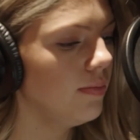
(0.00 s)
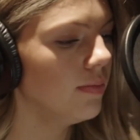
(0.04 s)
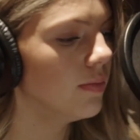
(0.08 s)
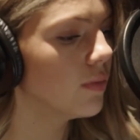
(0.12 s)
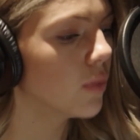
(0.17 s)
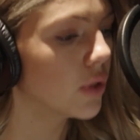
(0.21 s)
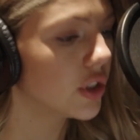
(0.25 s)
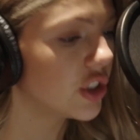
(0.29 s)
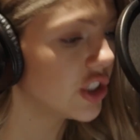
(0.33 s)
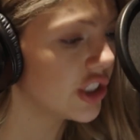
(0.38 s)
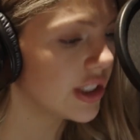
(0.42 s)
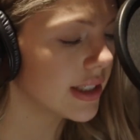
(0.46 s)

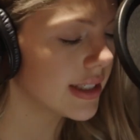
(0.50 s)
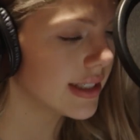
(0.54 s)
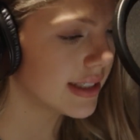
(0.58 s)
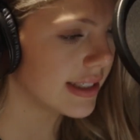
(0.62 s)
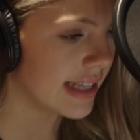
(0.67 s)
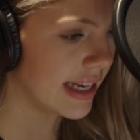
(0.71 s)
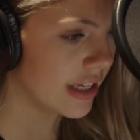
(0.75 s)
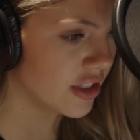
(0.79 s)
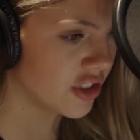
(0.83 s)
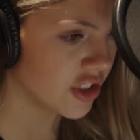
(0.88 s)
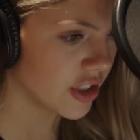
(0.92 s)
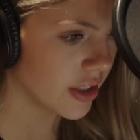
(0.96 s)
Was she in
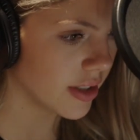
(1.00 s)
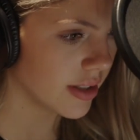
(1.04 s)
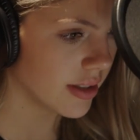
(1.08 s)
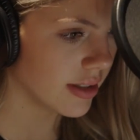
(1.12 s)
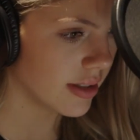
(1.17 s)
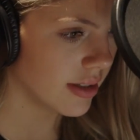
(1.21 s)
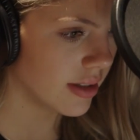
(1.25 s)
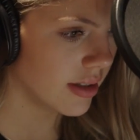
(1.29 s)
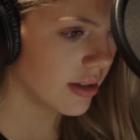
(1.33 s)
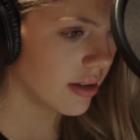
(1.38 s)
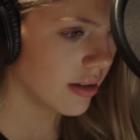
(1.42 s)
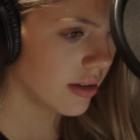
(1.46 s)
danger?
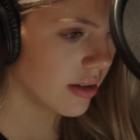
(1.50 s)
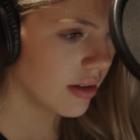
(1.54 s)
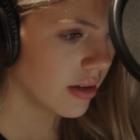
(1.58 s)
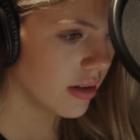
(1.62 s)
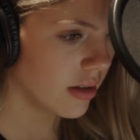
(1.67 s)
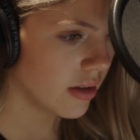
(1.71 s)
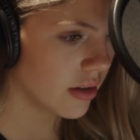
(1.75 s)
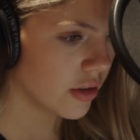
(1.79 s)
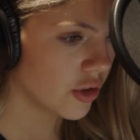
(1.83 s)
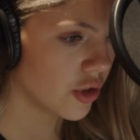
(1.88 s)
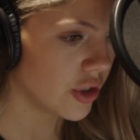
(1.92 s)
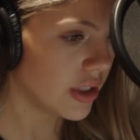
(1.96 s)

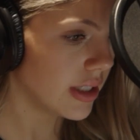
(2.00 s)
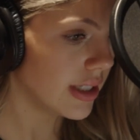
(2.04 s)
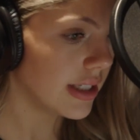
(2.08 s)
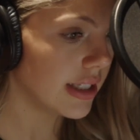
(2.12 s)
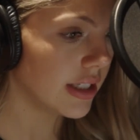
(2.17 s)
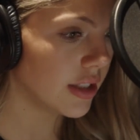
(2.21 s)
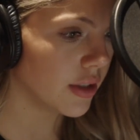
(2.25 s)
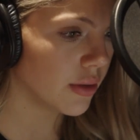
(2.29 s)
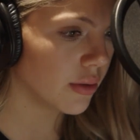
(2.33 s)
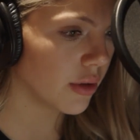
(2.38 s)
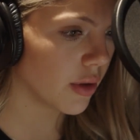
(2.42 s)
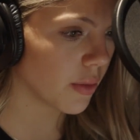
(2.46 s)

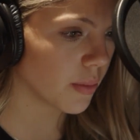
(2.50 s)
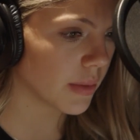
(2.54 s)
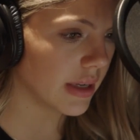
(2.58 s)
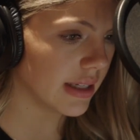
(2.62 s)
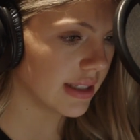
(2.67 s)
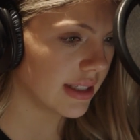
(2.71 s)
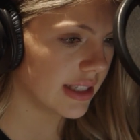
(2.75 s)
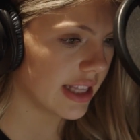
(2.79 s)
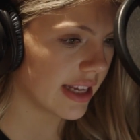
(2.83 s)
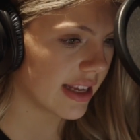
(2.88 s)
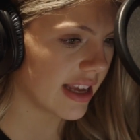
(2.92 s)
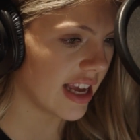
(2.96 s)
Trinity knew the
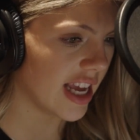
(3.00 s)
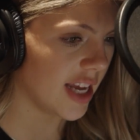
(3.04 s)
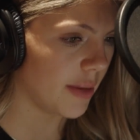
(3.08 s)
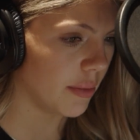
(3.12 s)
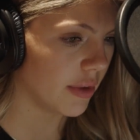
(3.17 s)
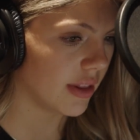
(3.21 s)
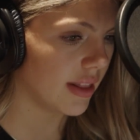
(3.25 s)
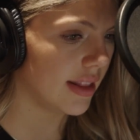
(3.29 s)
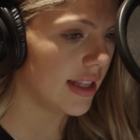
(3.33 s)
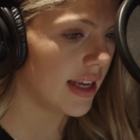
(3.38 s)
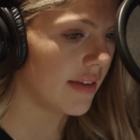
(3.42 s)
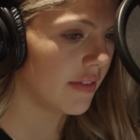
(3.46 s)
risk that came
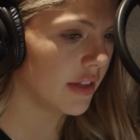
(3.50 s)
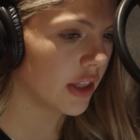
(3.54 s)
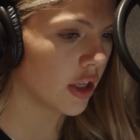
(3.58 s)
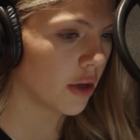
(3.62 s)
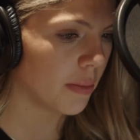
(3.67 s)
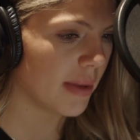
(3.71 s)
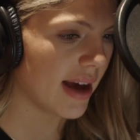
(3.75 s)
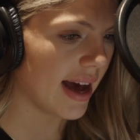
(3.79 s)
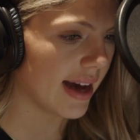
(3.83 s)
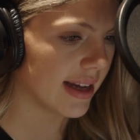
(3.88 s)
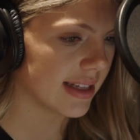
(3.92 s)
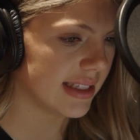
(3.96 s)
with leaving their
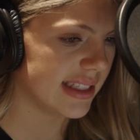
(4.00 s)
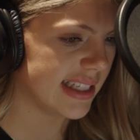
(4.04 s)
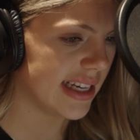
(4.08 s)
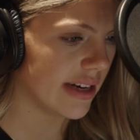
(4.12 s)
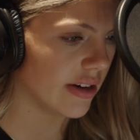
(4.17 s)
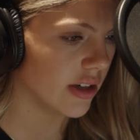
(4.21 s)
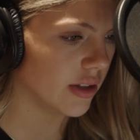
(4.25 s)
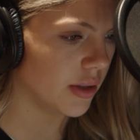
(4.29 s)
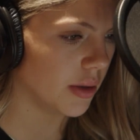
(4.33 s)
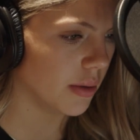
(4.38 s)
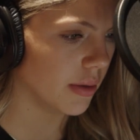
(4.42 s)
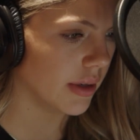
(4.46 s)
pack's
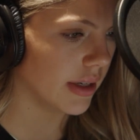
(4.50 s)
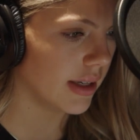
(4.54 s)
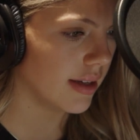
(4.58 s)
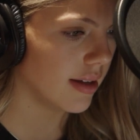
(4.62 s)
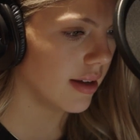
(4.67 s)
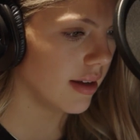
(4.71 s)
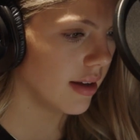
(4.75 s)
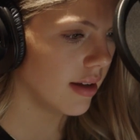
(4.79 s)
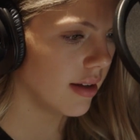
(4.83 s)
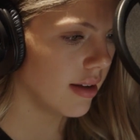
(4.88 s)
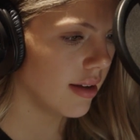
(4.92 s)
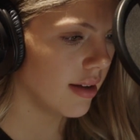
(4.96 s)
territory.
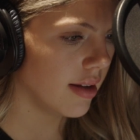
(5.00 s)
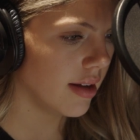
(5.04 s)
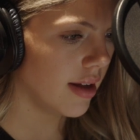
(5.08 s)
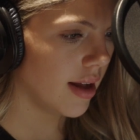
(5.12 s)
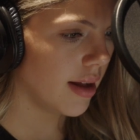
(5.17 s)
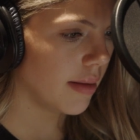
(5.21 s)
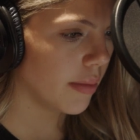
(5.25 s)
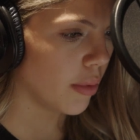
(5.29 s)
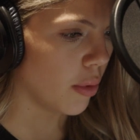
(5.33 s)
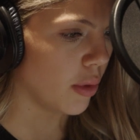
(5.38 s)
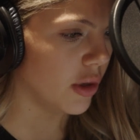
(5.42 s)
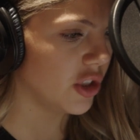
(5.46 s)

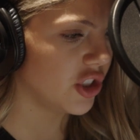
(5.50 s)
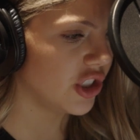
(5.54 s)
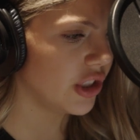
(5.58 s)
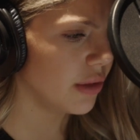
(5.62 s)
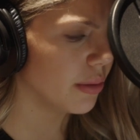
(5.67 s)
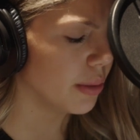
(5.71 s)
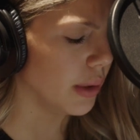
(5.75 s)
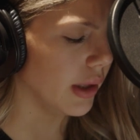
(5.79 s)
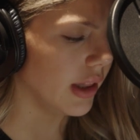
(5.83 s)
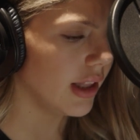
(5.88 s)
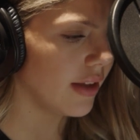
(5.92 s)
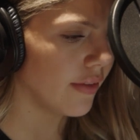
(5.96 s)
But was she
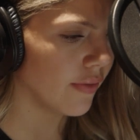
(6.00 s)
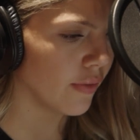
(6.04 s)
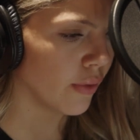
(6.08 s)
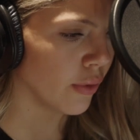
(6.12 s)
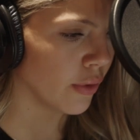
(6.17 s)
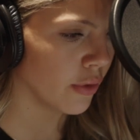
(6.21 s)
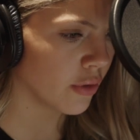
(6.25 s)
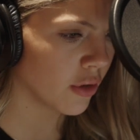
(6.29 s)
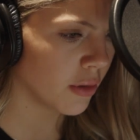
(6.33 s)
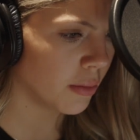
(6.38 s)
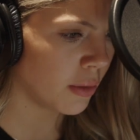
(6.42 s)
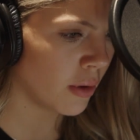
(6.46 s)
really
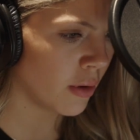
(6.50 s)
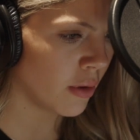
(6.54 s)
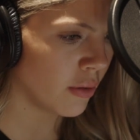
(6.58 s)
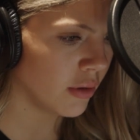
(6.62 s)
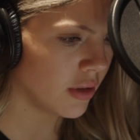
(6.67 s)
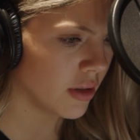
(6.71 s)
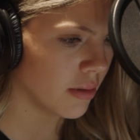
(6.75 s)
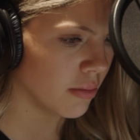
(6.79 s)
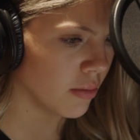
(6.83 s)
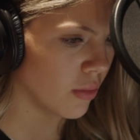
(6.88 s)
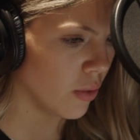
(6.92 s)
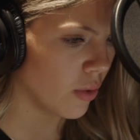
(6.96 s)
vulnerable
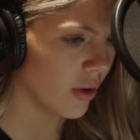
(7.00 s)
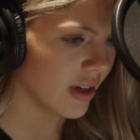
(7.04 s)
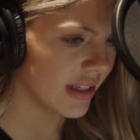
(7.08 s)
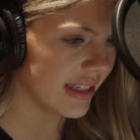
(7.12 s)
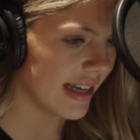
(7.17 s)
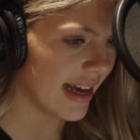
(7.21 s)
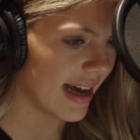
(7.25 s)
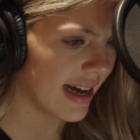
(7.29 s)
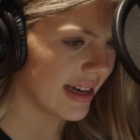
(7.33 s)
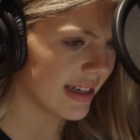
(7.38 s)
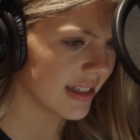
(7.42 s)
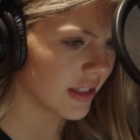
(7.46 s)
to more
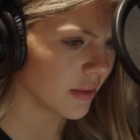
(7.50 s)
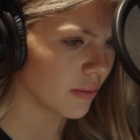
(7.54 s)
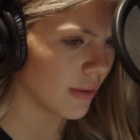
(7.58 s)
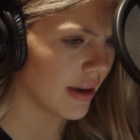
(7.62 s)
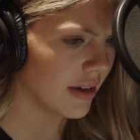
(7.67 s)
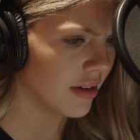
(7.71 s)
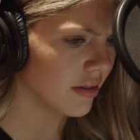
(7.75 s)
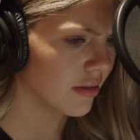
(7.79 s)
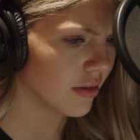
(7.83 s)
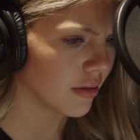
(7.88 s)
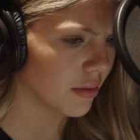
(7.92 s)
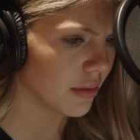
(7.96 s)
attacks
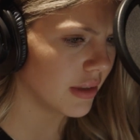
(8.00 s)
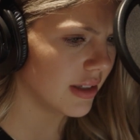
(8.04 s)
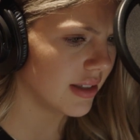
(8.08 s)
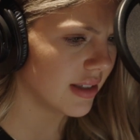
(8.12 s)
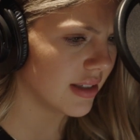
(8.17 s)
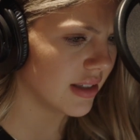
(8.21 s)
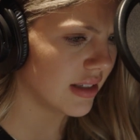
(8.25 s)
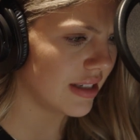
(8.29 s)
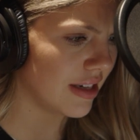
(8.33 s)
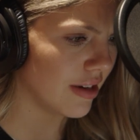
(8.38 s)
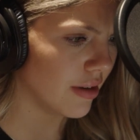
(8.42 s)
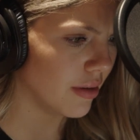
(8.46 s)
right under
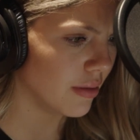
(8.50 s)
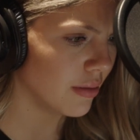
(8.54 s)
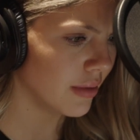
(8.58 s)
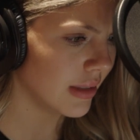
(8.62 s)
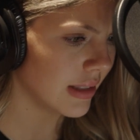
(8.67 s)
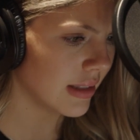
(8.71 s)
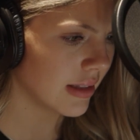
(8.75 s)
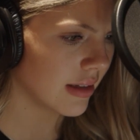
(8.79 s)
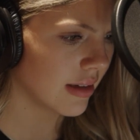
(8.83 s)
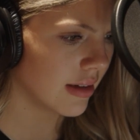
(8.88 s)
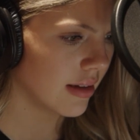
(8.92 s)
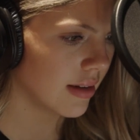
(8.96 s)
Rhys's
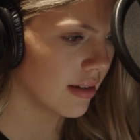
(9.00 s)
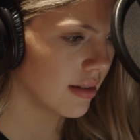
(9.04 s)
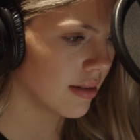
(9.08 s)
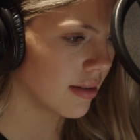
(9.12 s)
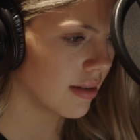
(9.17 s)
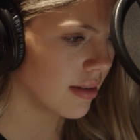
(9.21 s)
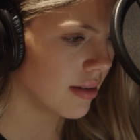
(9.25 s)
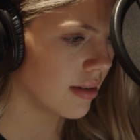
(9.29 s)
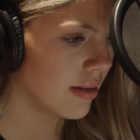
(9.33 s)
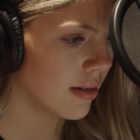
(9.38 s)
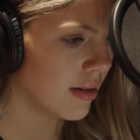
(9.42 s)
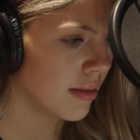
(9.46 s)
nose?
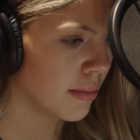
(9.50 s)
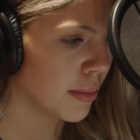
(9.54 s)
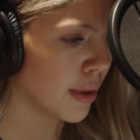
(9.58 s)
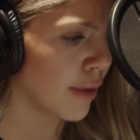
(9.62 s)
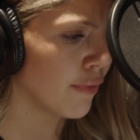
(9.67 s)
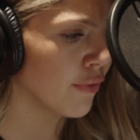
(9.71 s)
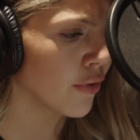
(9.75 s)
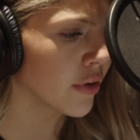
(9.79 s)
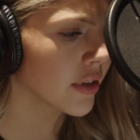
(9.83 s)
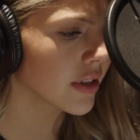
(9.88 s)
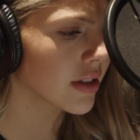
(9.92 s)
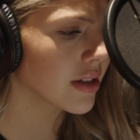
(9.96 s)
My
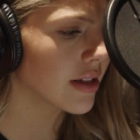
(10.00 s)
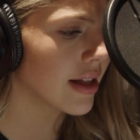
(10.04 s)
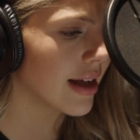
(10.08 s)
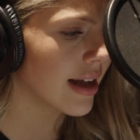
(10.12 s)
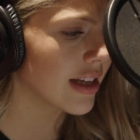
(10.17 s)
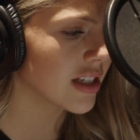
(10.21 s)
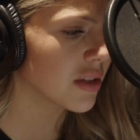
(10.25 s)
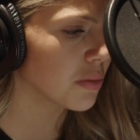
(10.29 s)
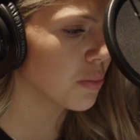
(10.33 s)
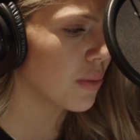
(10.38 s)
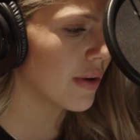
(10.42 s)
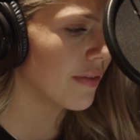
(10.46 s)
first
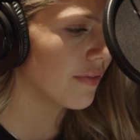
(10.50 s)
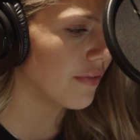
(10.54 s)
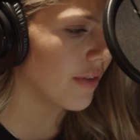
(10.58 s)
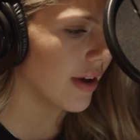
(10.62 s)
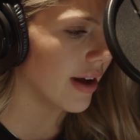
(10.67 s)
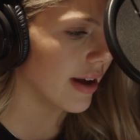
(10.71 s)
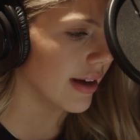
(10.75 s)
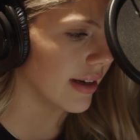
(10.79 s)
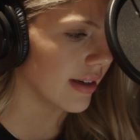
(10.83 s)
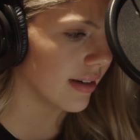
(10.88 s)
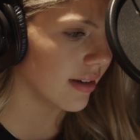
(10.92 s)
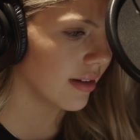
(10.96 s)
class went
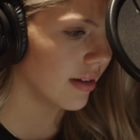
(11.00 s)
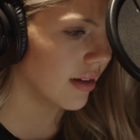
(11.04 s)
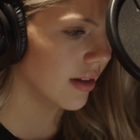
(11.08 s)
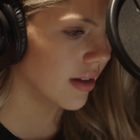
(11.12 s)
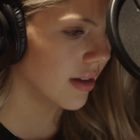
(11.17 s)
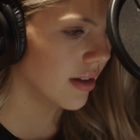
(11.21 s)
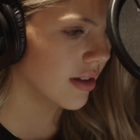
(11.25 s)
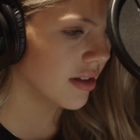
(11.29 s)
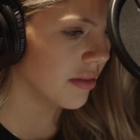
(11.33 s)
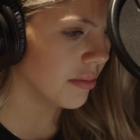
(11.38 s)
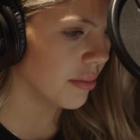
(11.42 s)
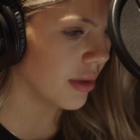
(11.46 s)
fine,
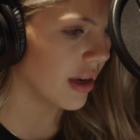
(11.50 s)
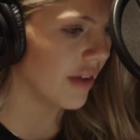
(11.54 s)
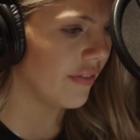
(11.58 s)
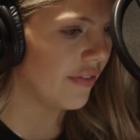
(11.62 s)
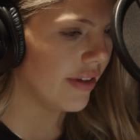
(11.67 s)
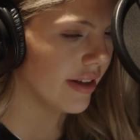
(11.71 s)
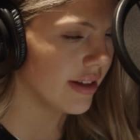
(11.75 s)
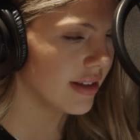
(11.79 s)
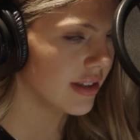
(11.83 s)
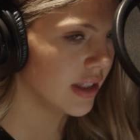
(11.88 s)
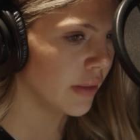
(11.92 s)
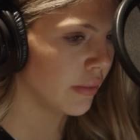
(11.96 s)
but I
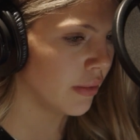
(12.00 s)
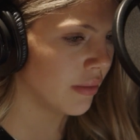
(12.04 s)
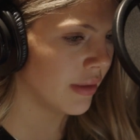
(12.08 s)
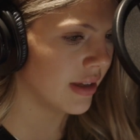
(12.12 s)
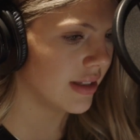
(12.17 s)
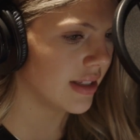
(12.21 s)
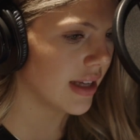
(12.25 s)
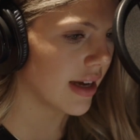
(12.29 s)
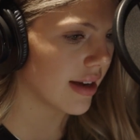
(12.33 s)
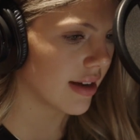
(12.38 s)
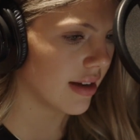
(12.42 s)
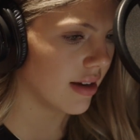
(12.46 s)
fell asleep in my
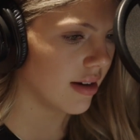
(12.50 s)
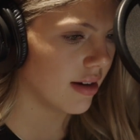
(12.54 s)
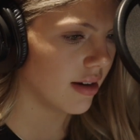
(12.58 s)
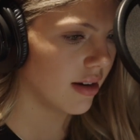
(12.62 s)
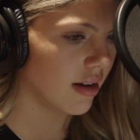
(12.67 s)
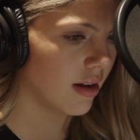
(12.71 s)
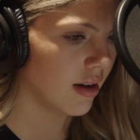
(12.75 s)
second.